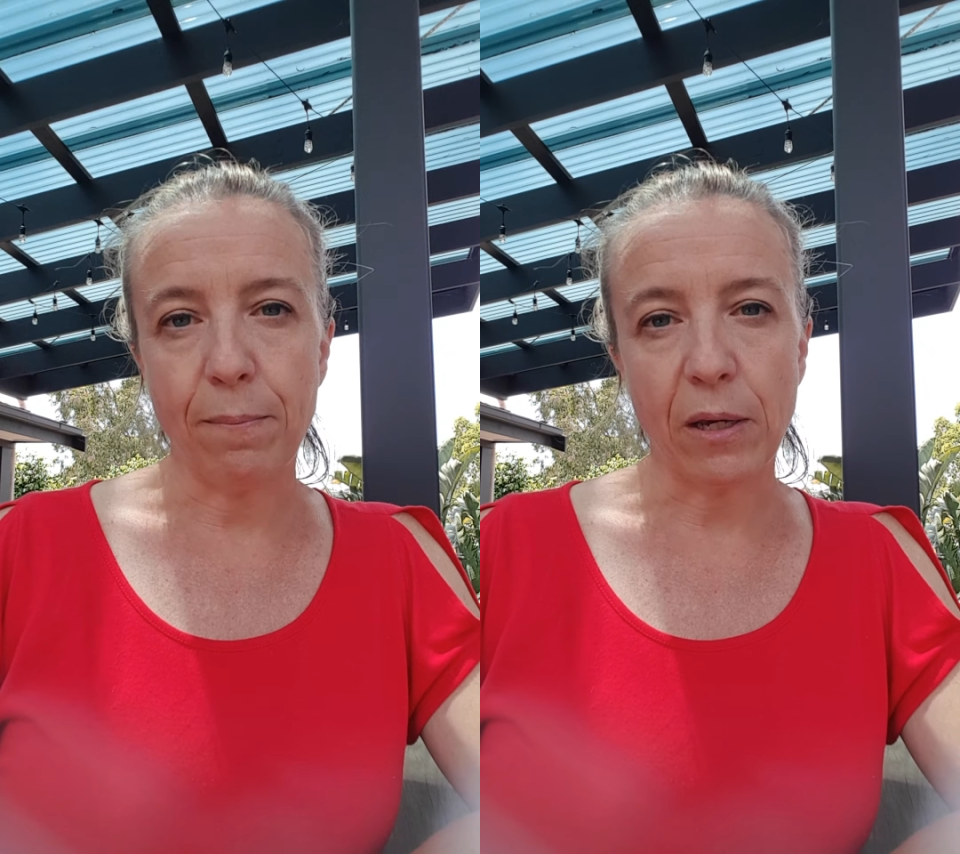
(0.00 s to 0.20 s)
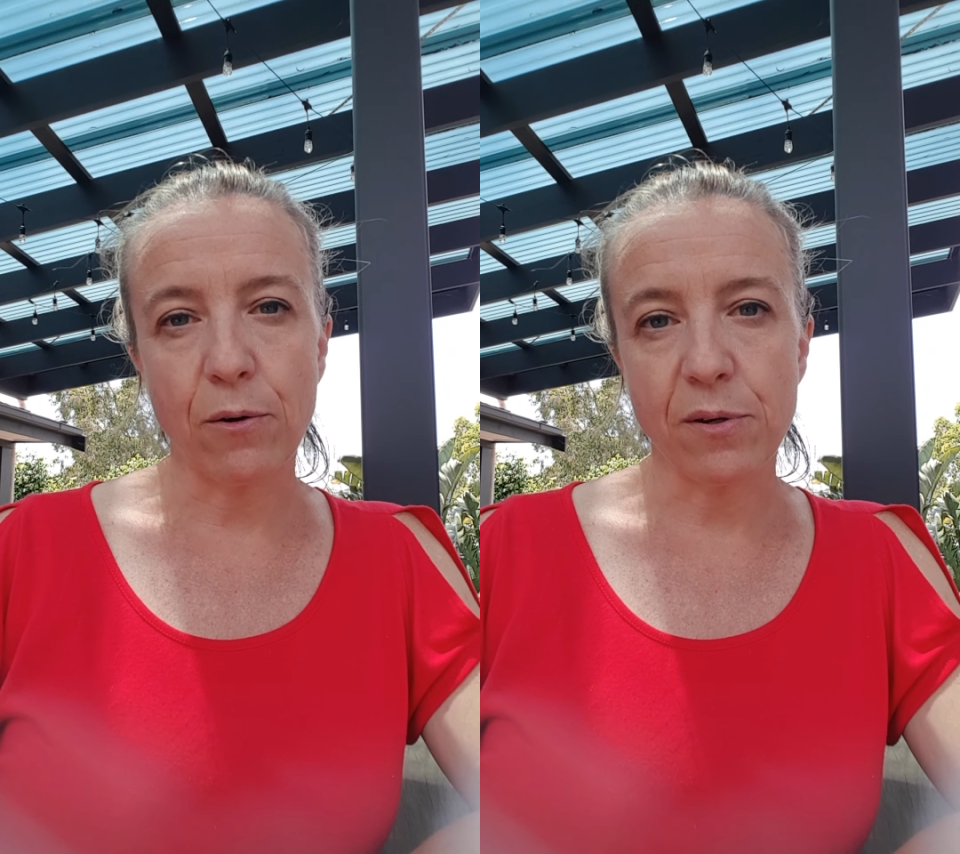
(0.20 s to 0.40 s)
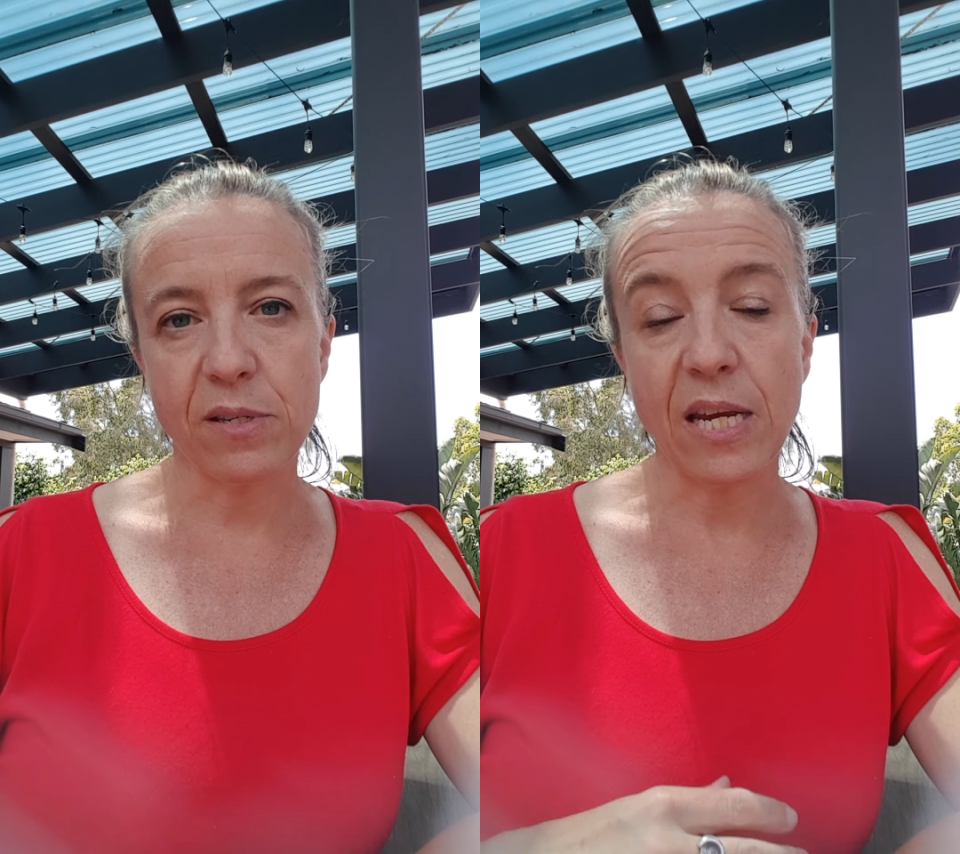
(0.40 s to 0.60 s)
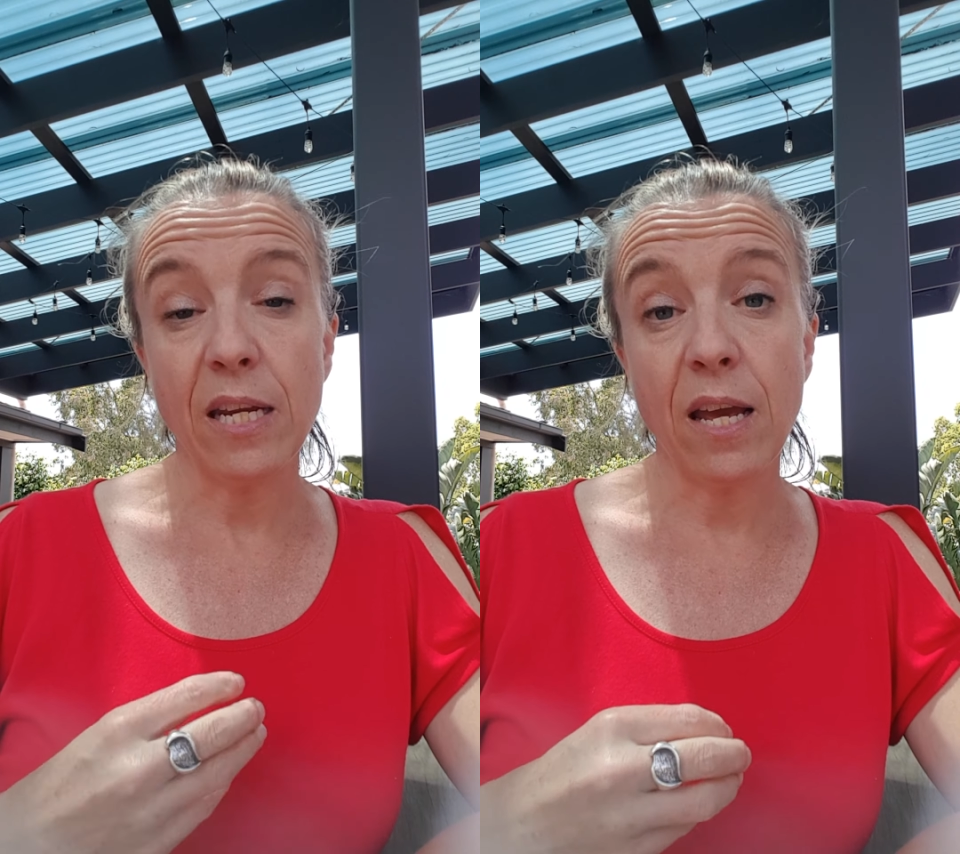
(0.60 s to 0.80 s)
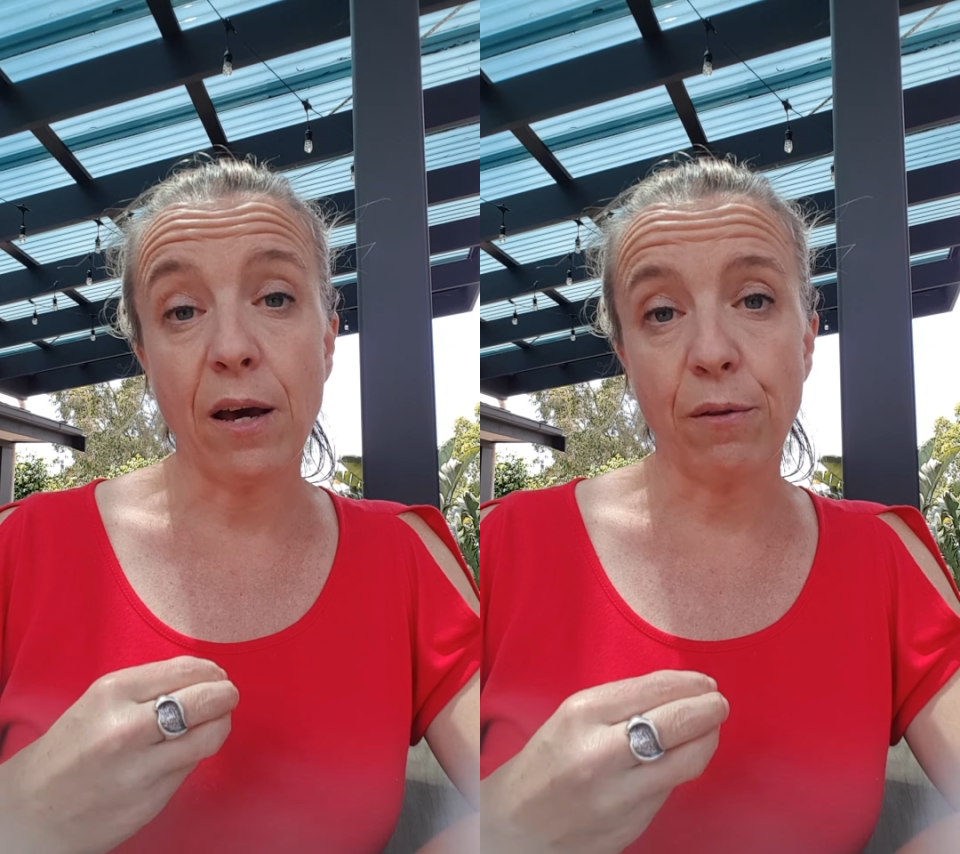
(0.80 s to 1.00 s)
because
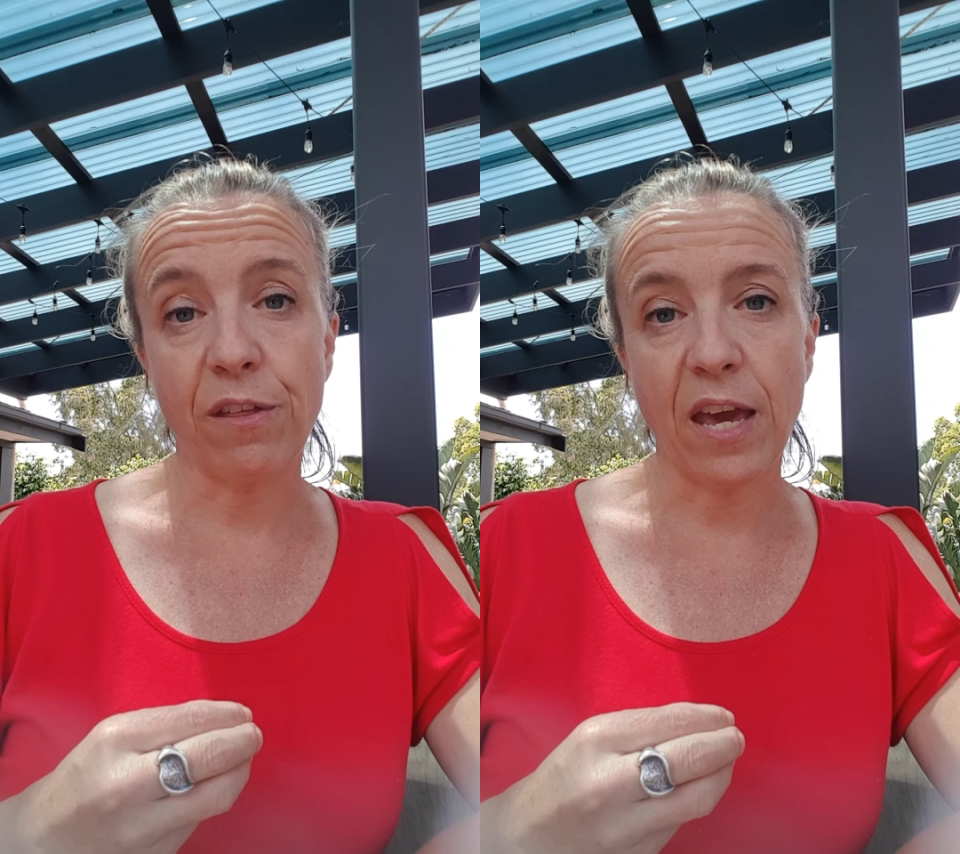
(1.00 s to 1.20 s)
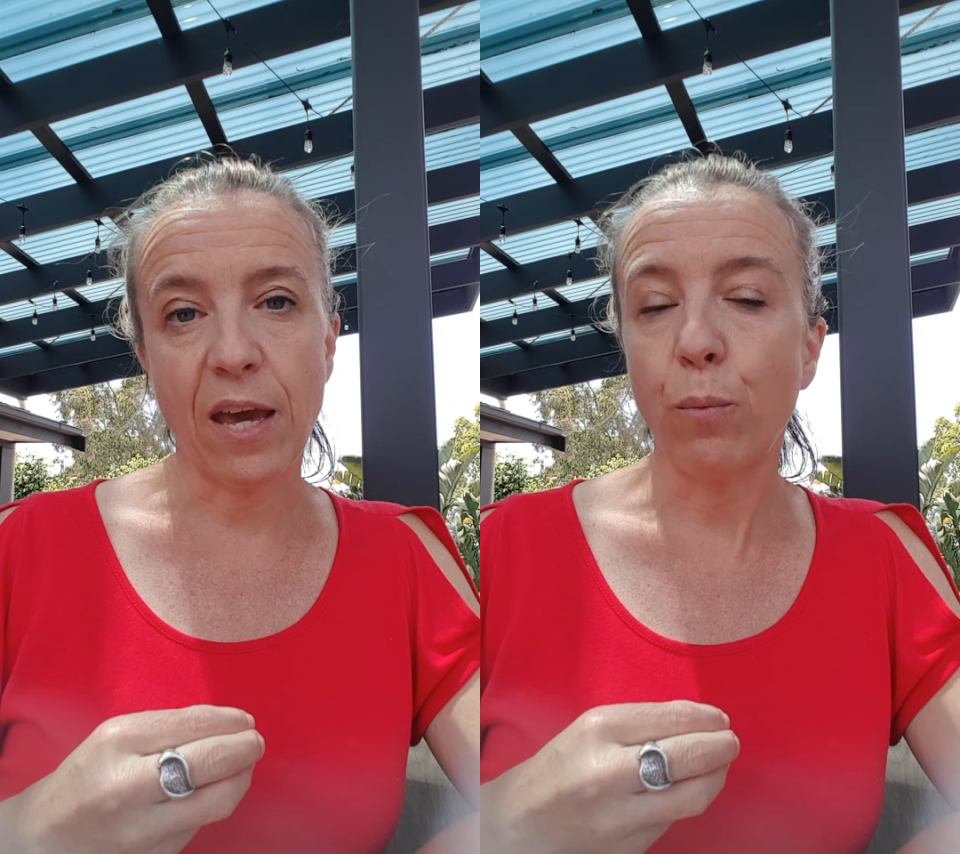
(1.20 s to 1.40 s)
in healthcare,